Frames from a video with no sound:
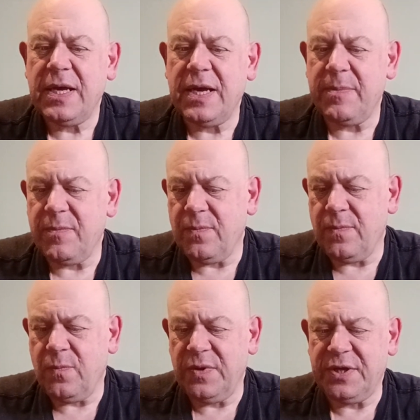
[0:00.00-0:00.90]
um,
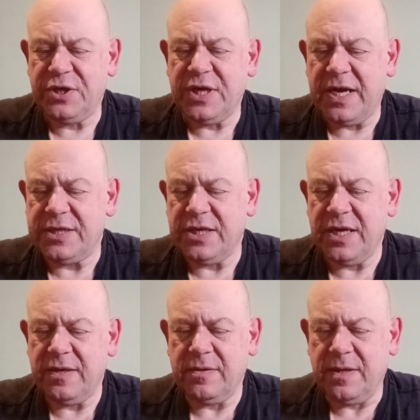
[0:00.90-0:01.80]
with the
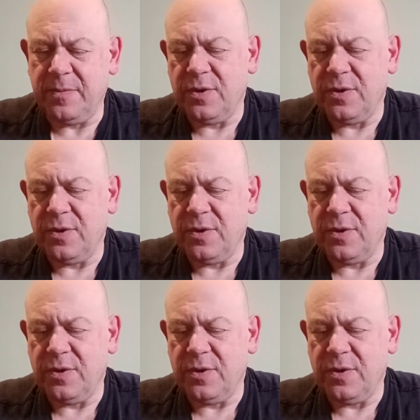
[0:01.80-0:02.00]
charger I'm